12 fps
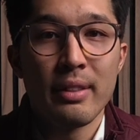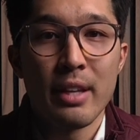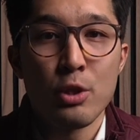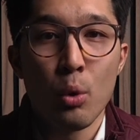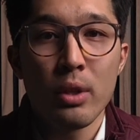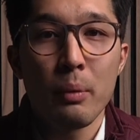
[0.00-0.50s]

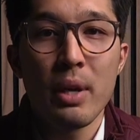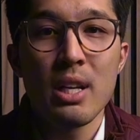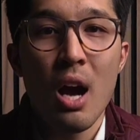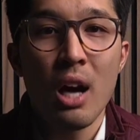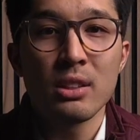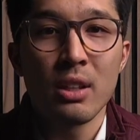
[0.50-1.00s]
door that we
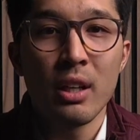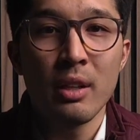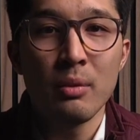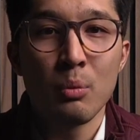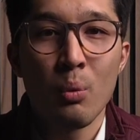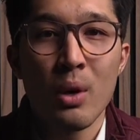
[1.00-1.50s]
knocked
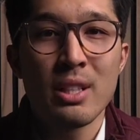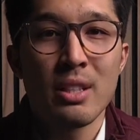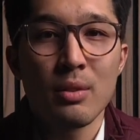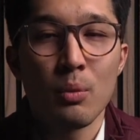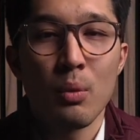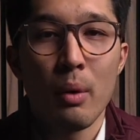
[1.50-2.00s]
on
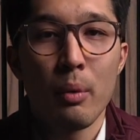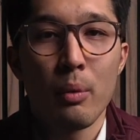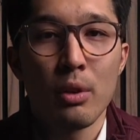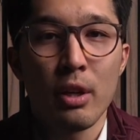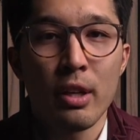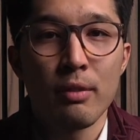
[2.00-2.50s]
wasn't what we were
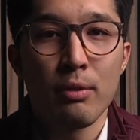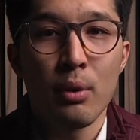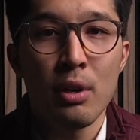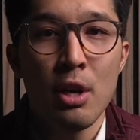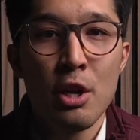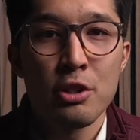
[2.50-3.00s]
looking
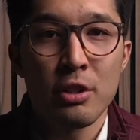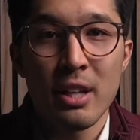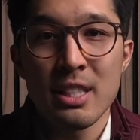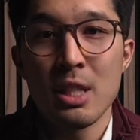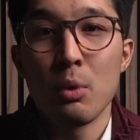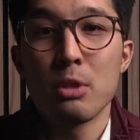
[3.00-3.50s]
for. So
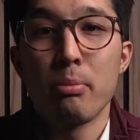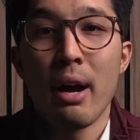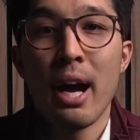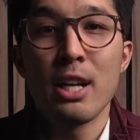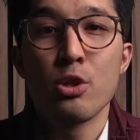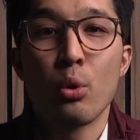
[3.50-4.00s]
let's see what's
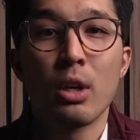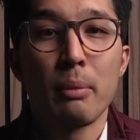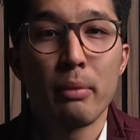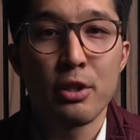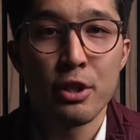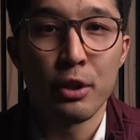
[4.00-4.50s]
behind door
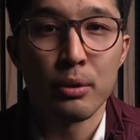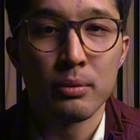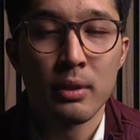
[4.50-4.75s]
number two.